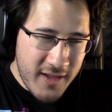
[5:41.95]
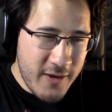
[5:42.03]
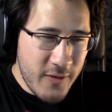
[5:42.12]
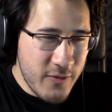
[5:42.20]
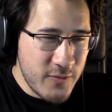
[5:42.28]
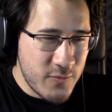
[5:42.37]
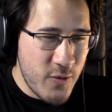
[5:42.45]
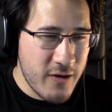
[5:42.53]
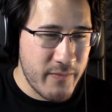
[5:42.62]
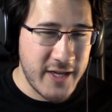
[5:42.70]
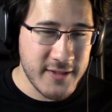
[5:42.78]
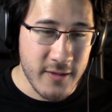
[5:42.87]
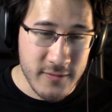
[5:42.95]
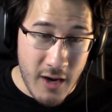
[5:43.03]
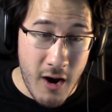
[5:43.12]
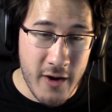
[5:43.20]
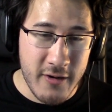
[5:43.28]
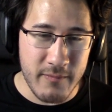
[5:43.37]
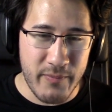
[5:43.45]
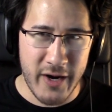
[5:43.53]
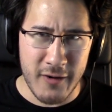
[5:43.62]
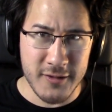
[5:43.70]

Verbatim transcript: It, it was weird because I was honored, but I